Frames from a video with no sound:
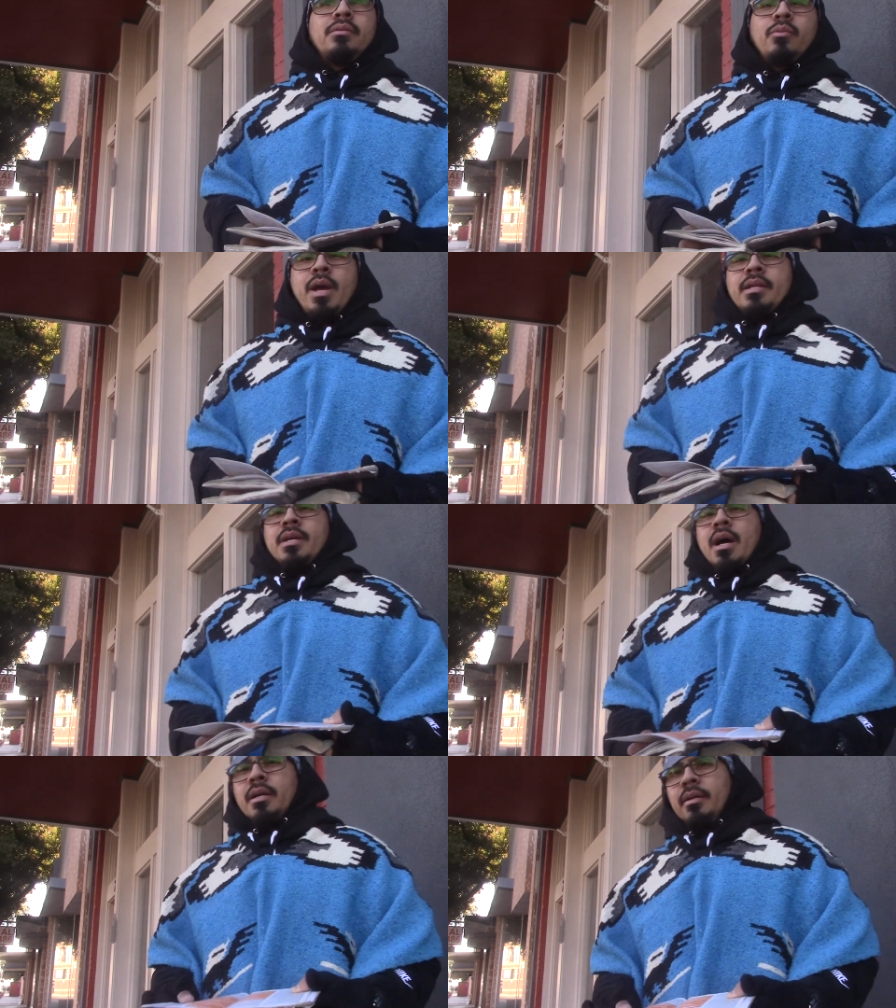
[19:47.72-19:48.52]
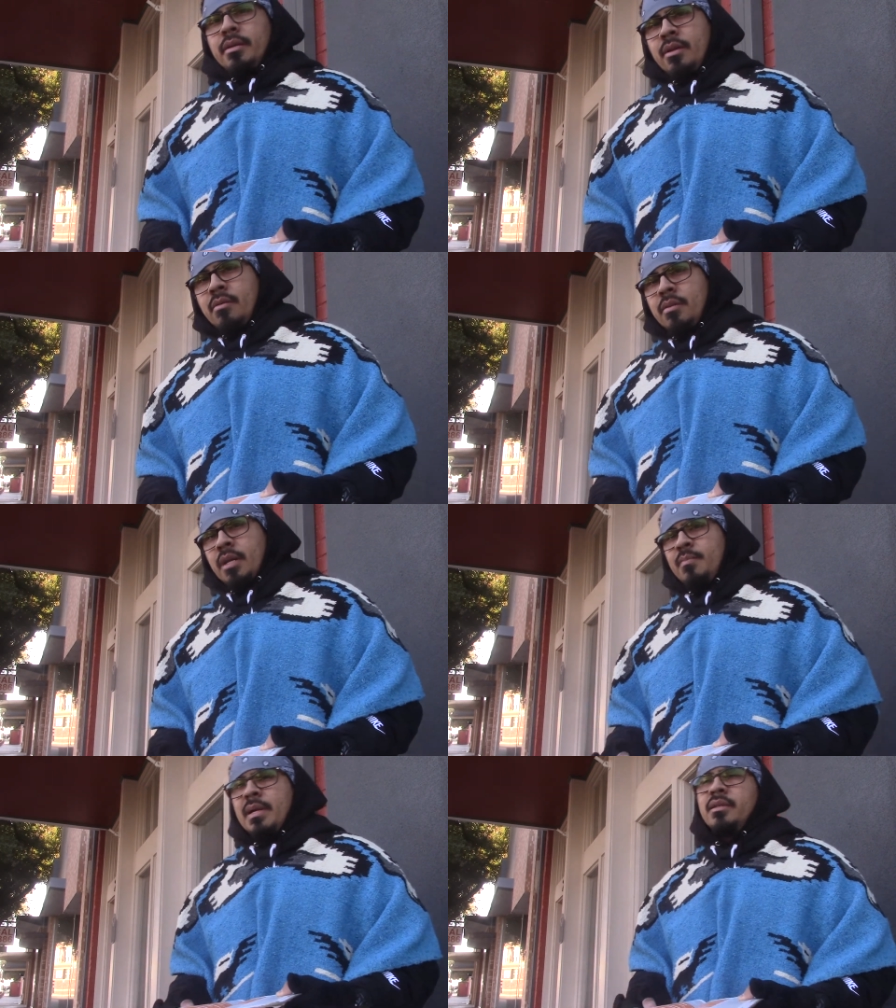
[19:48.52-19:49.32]
We ain't talking, you know.
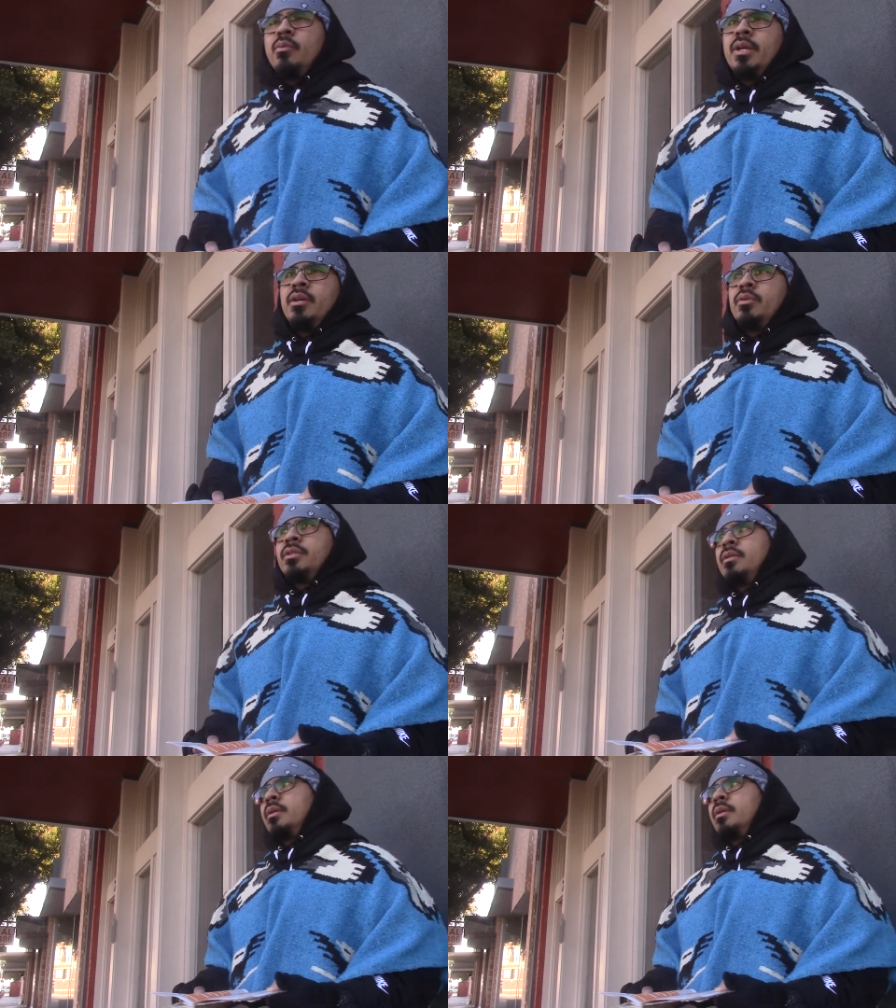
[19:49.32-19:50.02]
That's basically what he was